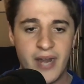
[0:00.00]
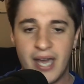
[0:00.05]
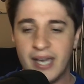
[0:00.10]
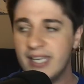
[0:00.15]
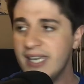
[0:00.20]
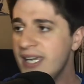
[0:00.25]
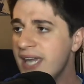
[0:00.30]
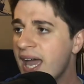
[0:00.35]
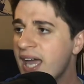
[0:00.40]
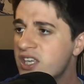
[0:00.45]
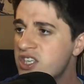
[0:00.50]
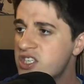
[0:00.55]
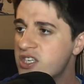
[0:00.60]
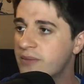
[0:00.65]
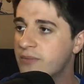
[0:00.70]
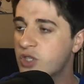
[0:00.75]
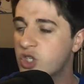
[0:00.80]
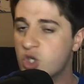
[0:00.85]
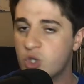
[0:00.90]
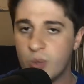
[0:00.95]
Now, he has
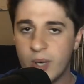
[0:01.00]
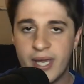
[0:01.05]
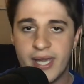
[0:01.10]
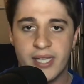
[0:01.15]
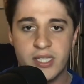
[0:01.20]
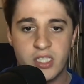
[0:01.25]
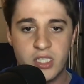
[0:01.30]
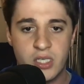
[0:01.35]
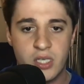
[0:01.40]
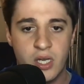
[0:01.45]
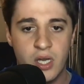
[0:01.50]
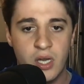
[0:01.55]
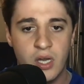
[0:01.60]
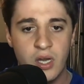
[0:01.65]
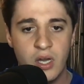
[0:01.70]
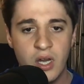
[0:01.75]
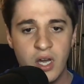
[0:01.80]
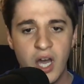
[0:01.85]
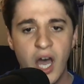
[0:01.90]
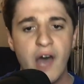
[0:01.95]
some traits
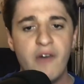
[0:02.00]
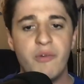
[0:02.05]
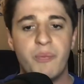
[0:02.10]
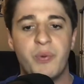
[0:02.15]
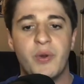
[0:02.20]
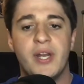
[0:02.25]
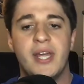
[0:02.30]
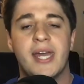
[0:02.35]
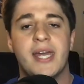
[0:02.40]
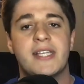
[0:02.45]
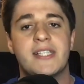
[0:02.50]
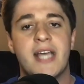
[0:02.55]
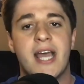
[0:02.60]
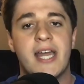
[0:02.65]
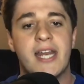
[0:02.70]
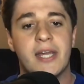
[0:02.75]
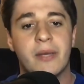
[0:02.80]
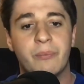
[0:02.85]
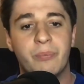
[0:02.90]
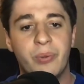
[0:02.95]
of a pretty
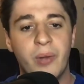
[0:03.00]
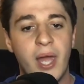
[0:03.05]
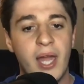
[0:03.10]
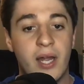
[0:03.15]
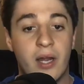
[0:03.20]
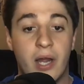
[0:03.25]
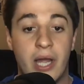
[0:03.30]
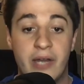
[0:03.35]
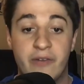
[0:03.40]
exciting player.